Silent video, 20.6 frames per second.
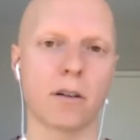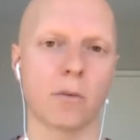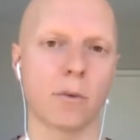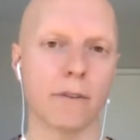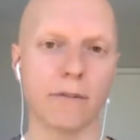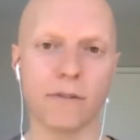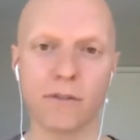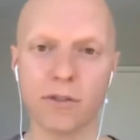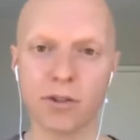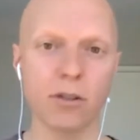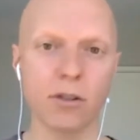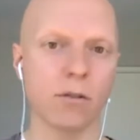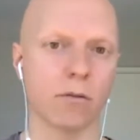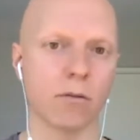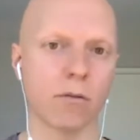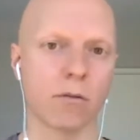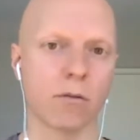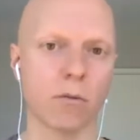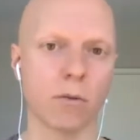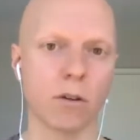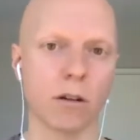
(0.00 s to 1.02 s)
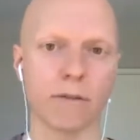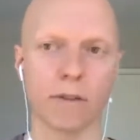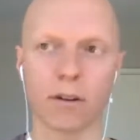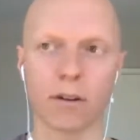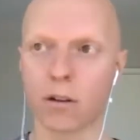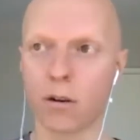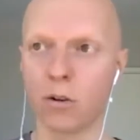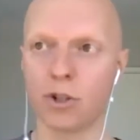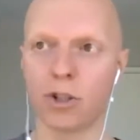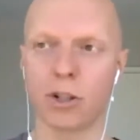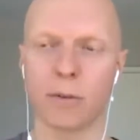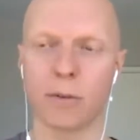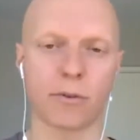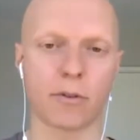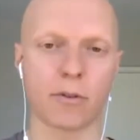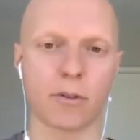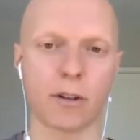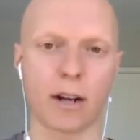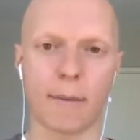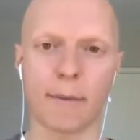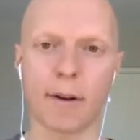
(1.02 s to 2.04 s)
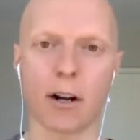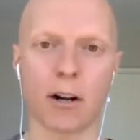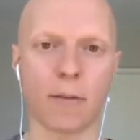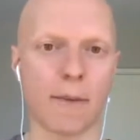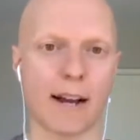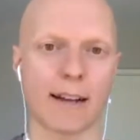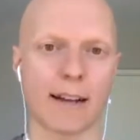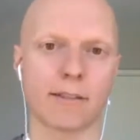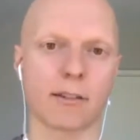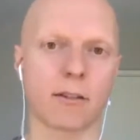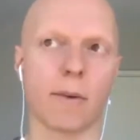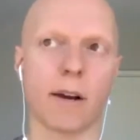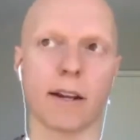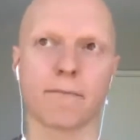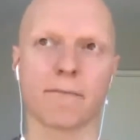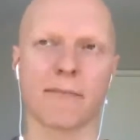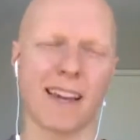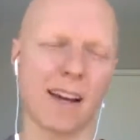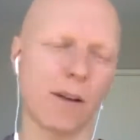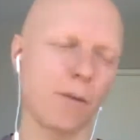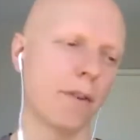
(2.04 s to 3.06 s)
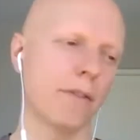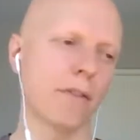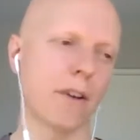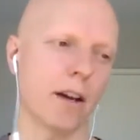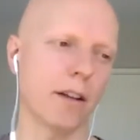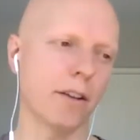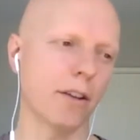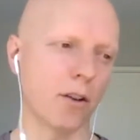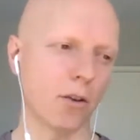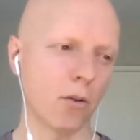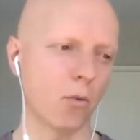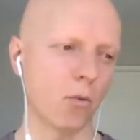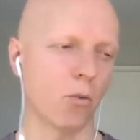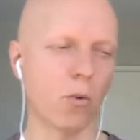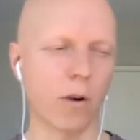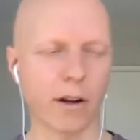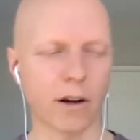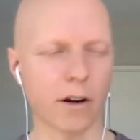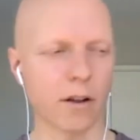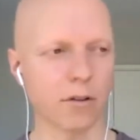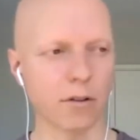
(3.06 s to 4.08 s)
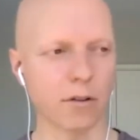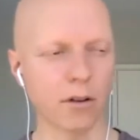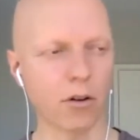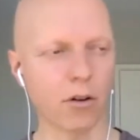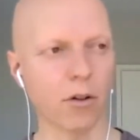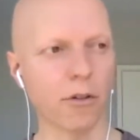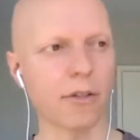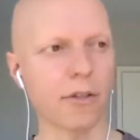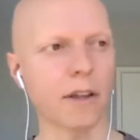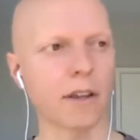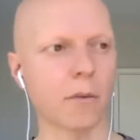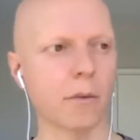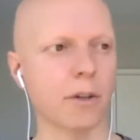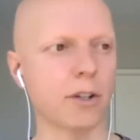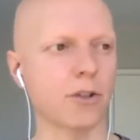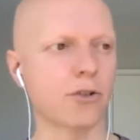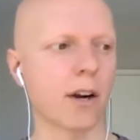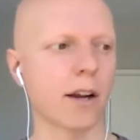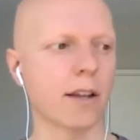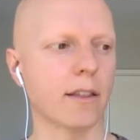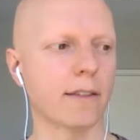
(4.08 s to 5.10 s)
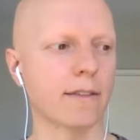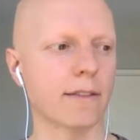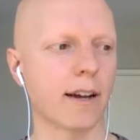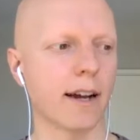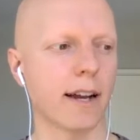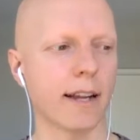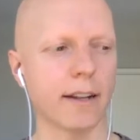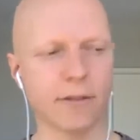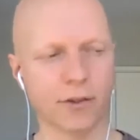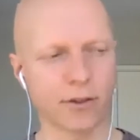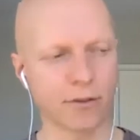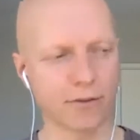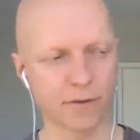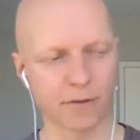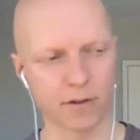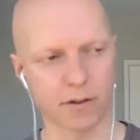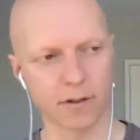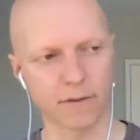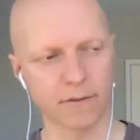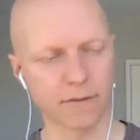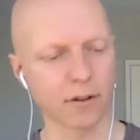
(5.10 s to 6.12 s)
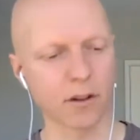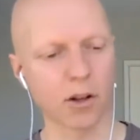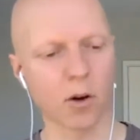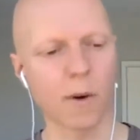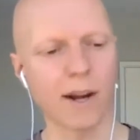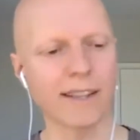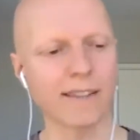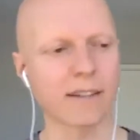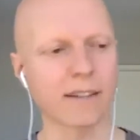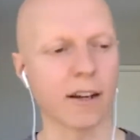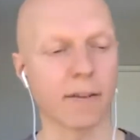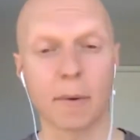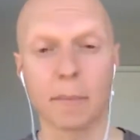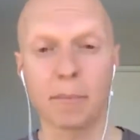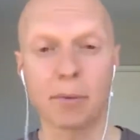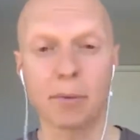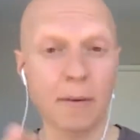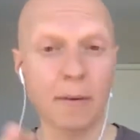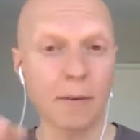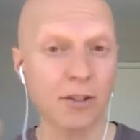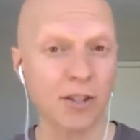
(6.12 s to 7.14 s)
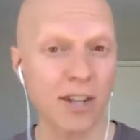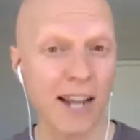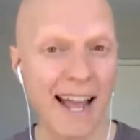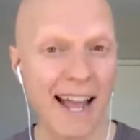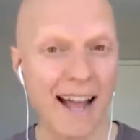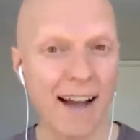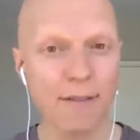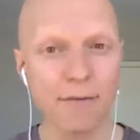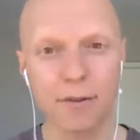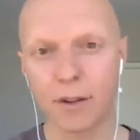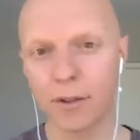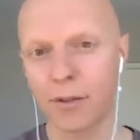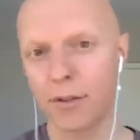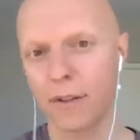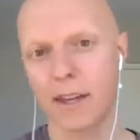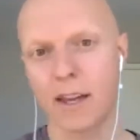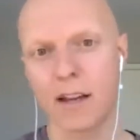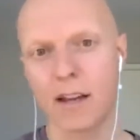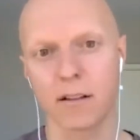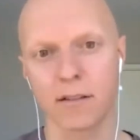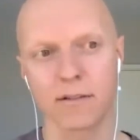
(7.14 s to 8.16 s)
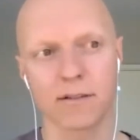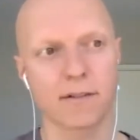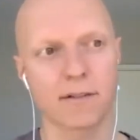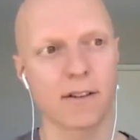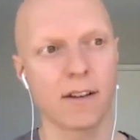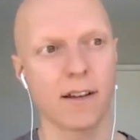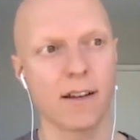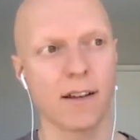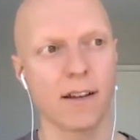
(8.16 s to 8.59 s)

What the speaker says: we have two. We have our coaching program and our mastermind. And we've got, you know, one other little thing that we try on the side just for low end stuff. But pretty much everything else